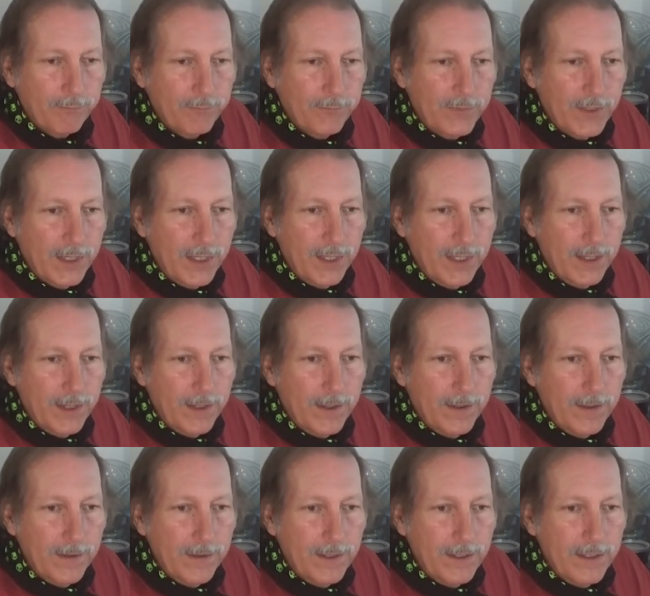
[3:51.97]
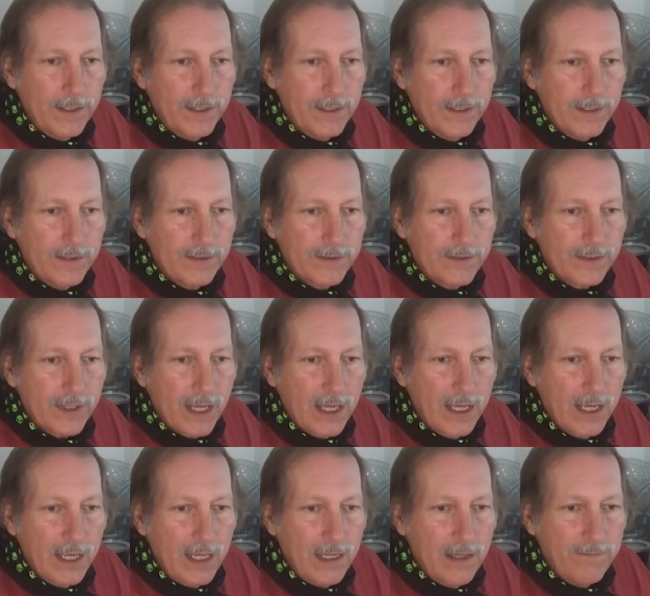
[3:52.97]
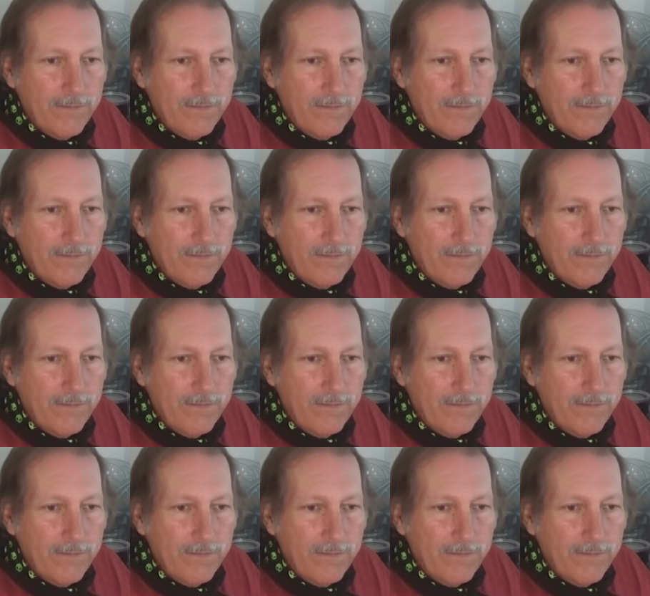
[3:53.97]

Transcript: There is a